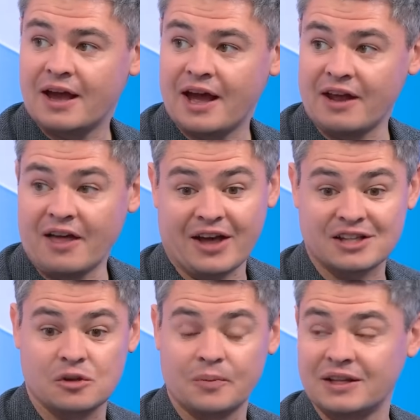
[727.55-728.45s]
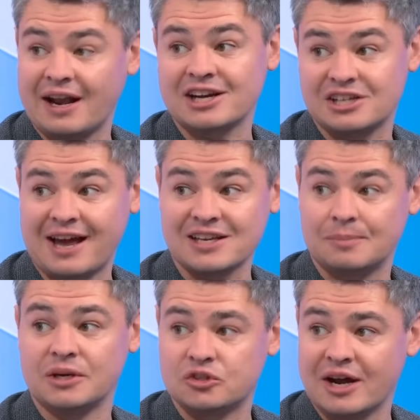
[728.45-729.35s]
And that's something that actually has to
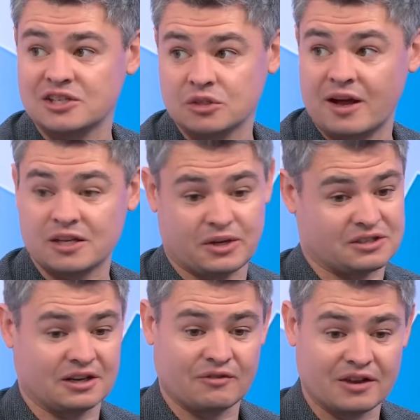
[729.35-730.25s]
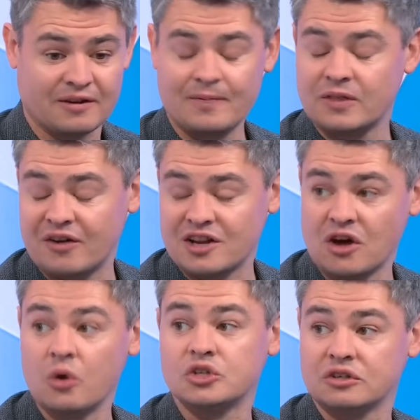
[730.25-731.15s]
be addressed as well, especially given the very
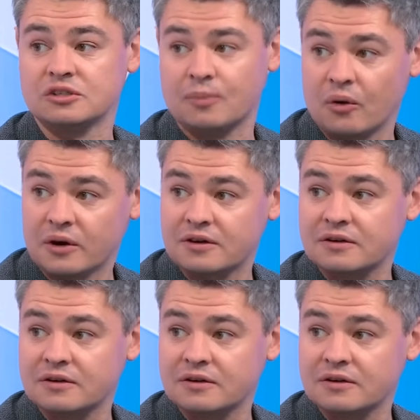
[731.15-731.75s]
notion of sport.